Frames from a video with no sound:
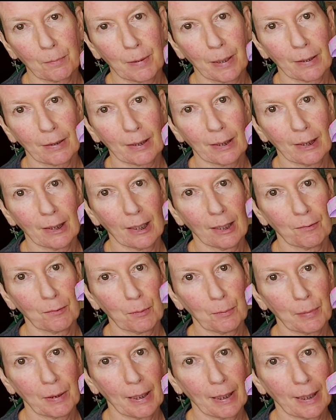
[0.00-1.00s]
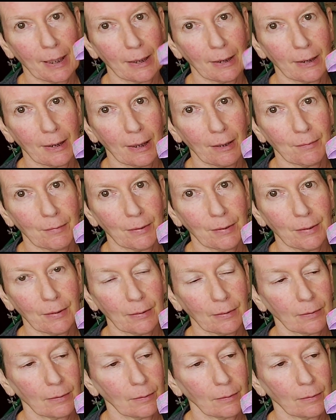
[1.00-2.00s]
was about 11 by
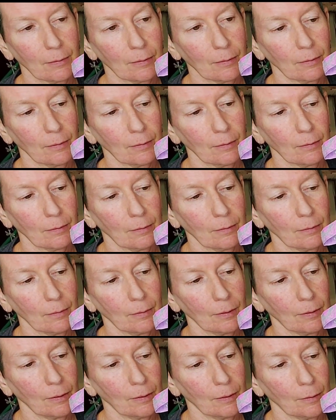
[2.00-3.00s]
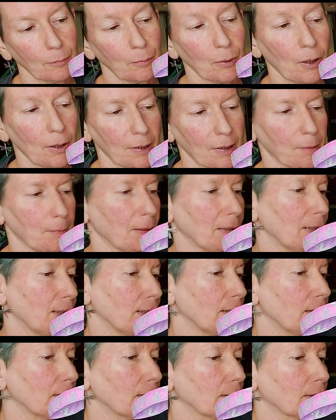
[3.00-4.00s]
11
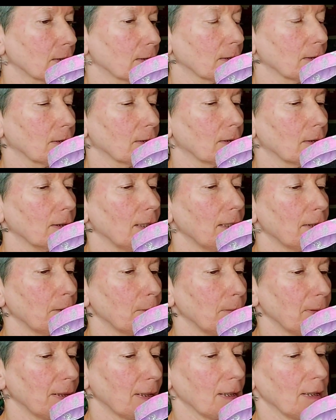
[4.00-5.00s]
approximately at the